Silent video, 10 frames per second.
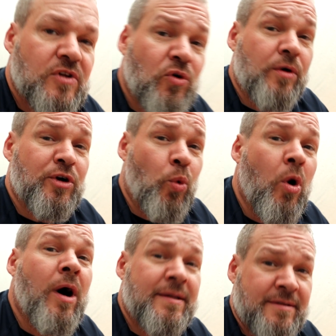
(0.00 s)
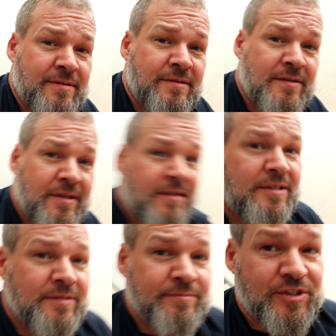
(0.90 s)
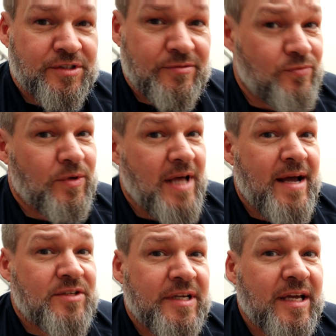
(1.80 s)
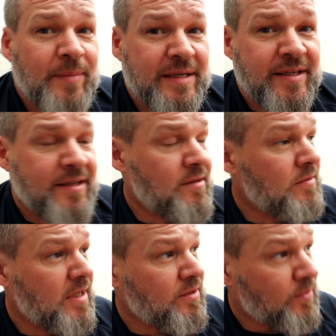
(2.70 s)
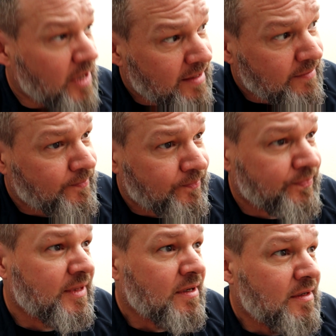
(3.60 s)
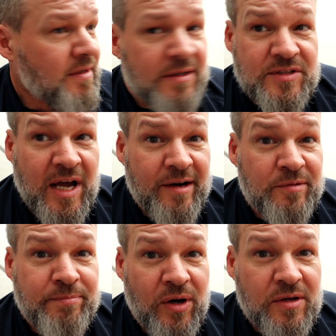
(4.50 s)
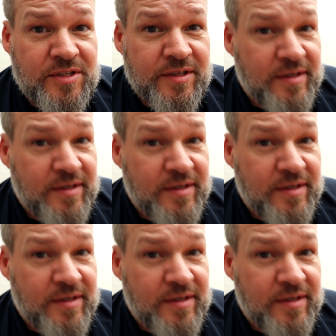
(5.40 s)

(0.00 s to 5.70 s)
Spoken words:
1:45, just relaxing in my tent in the rain. It's hotter than balls in